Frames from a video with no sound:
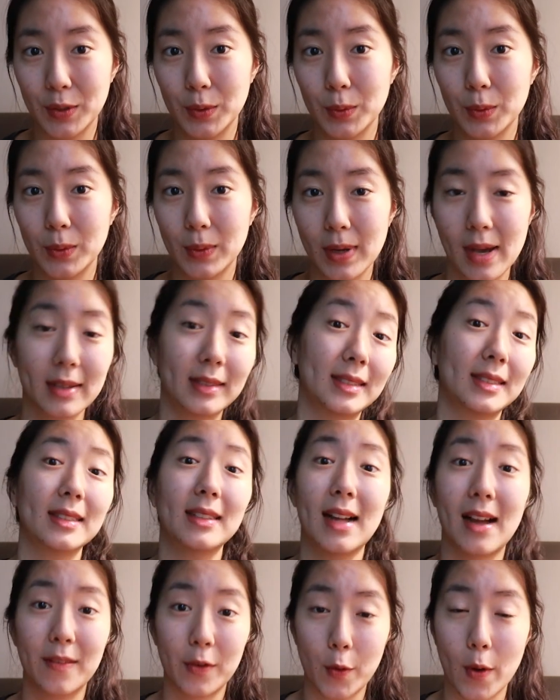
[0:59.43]
you
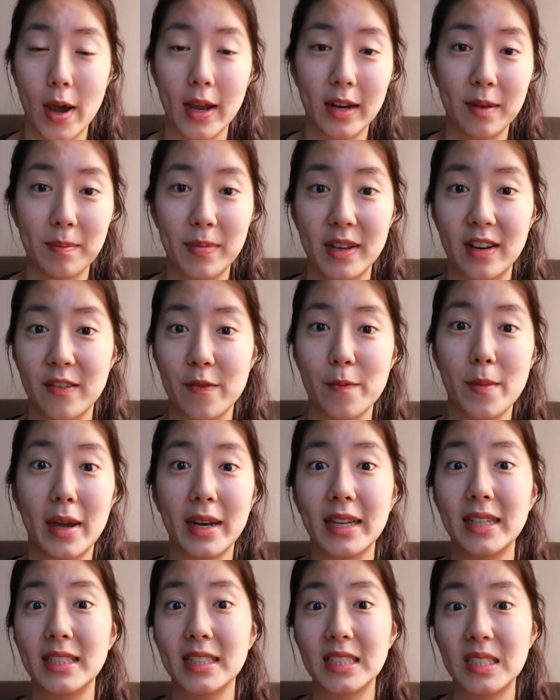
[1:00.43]
still have quite a bit of
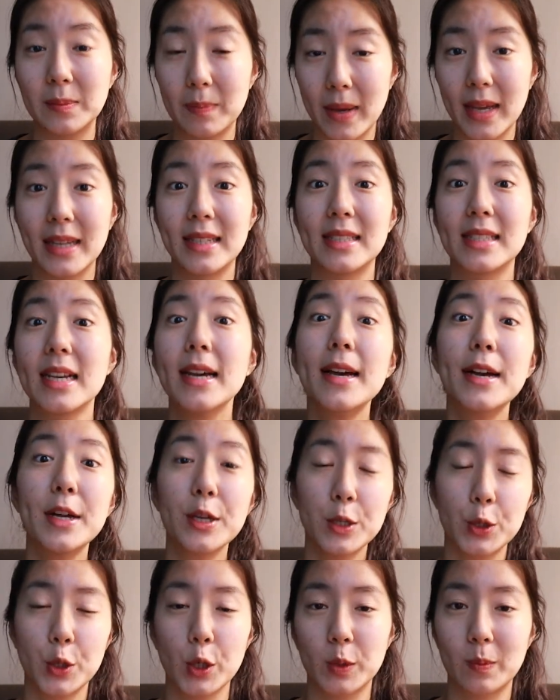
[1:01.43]
money to spend
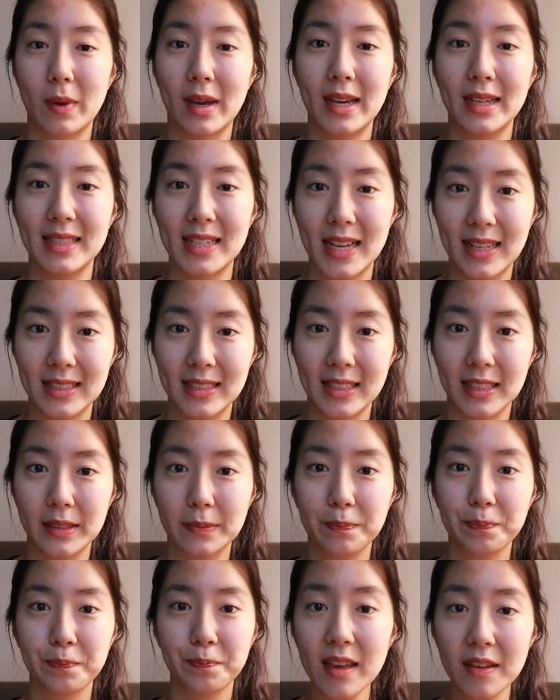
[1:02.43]
just by attending.
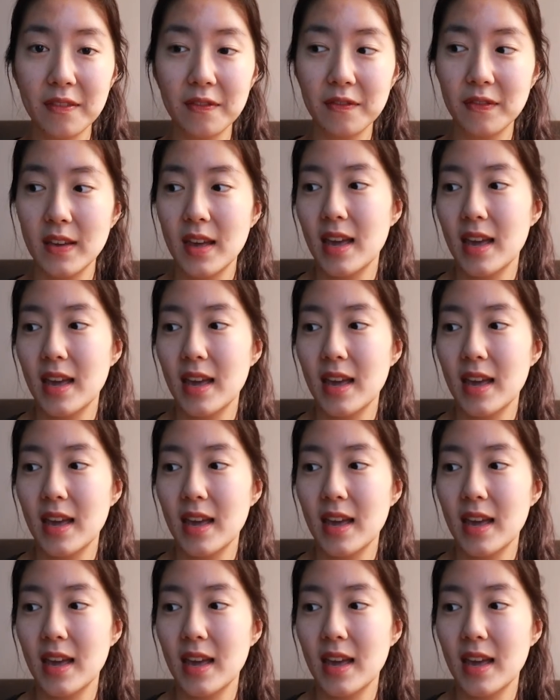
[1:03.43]
If